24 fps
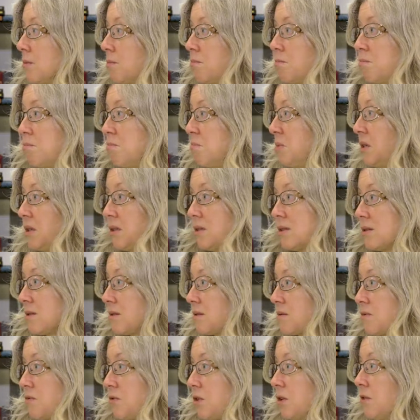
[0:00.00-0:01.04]
the biggest
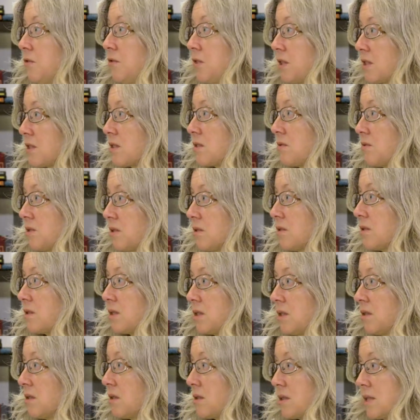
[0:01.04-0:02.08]
film festivals
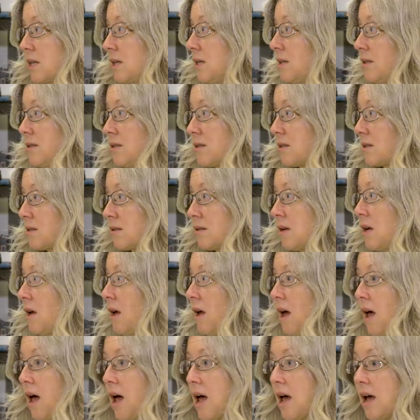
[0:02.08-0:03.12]
in the States.
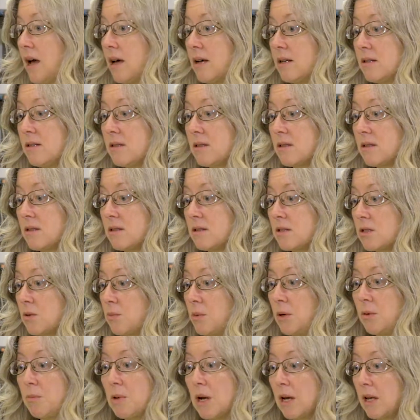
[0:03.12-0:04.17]
And so
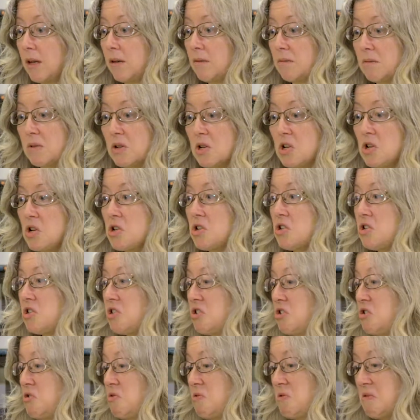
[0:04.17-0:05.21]
we went,
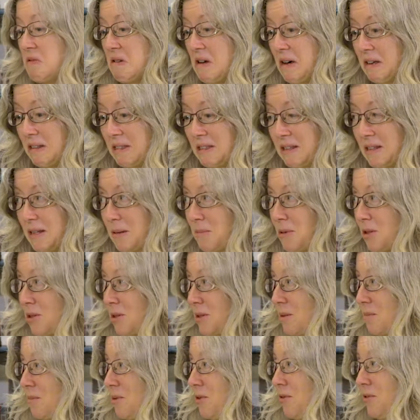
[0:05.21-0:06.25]
knew nothing about
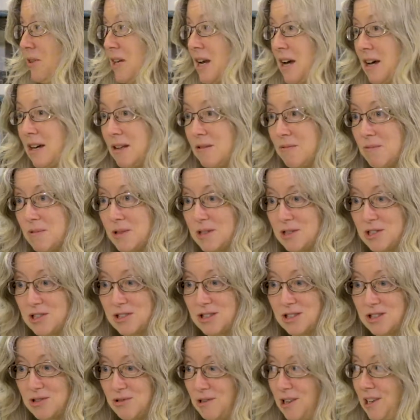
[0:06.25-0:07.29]
the movie, hadn't watched
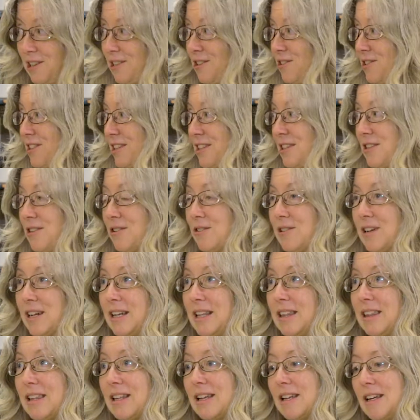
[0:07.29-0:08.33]
the trailer, didn't know
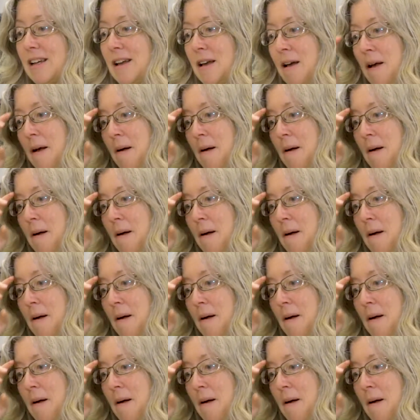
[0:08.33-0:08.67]
anything.